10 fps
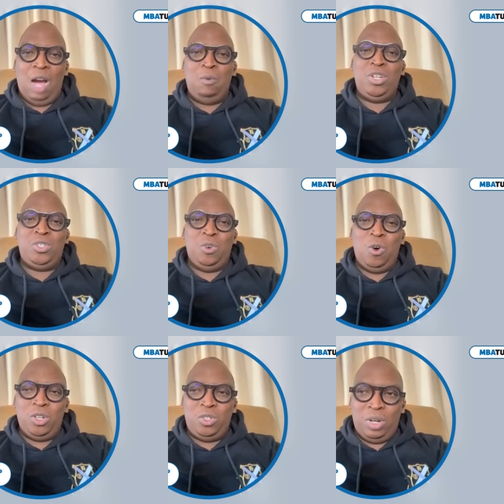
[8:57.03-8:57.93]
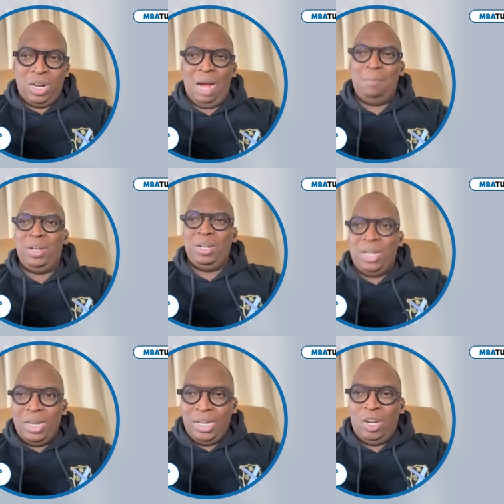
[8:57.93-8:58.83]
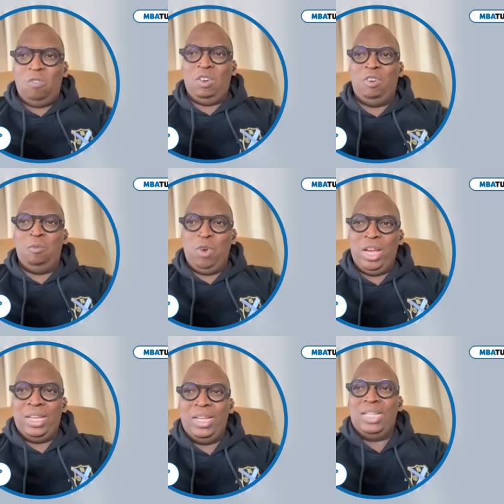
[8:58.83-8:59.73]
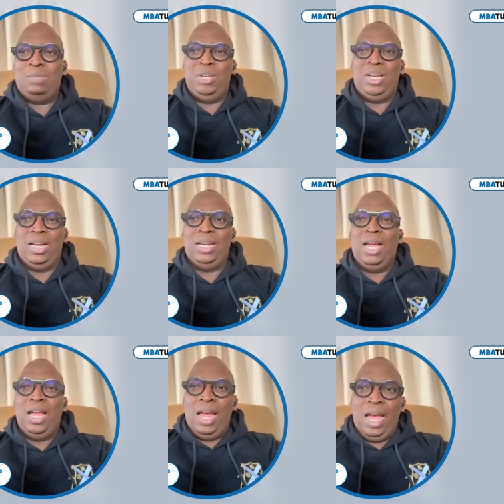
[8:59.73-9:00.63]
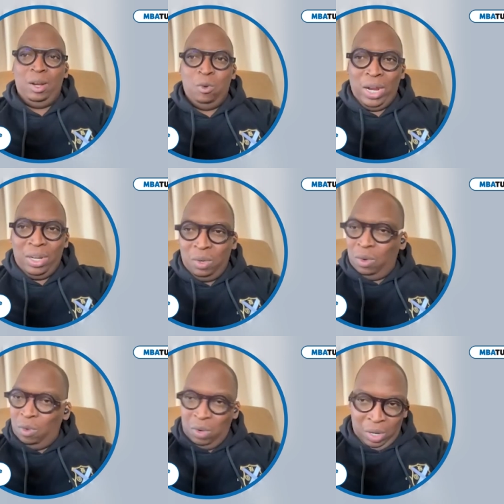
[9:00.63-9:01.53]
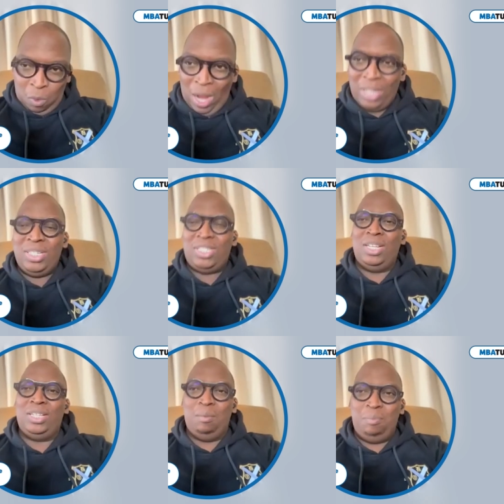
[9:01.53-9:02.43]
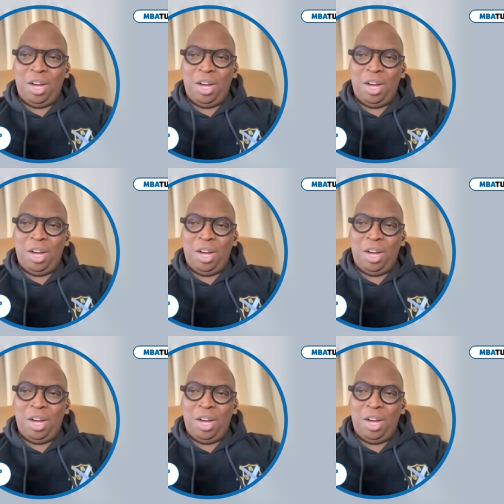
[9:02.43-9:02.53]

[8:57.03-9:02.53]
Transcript: I wish to come and take over from where he has begun, and one, while he's still there,